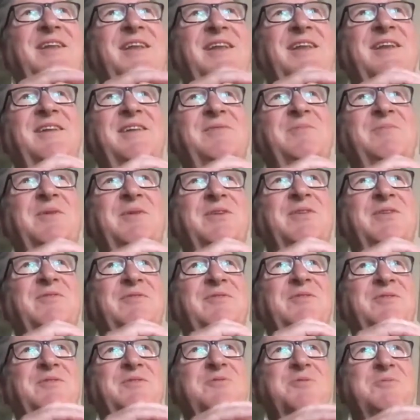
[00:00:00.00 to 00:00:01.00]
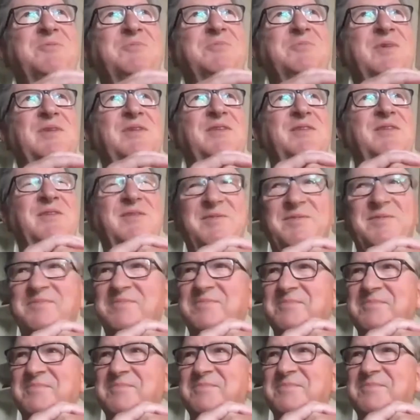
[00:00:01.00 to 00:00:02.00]
little wonderful group with
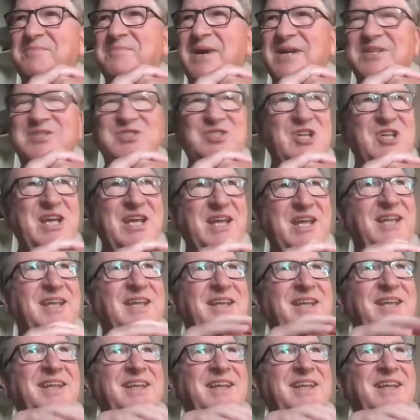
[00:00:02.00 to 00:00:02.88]
Maciej,